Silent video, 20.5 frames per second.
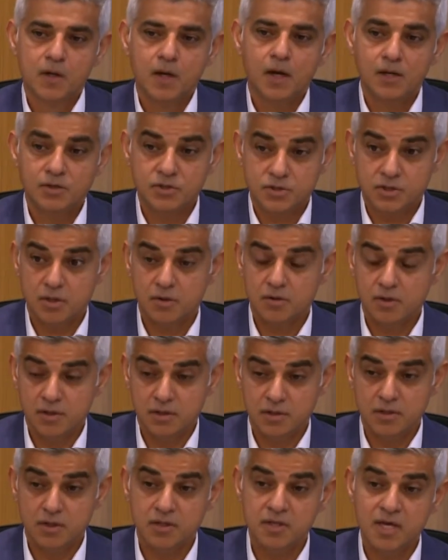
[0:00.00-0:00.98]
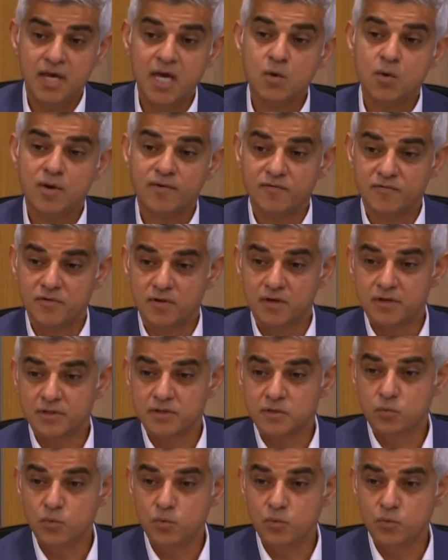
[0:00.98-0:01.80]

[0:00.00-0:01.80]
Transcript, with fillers: And so in, in the heatwave of the last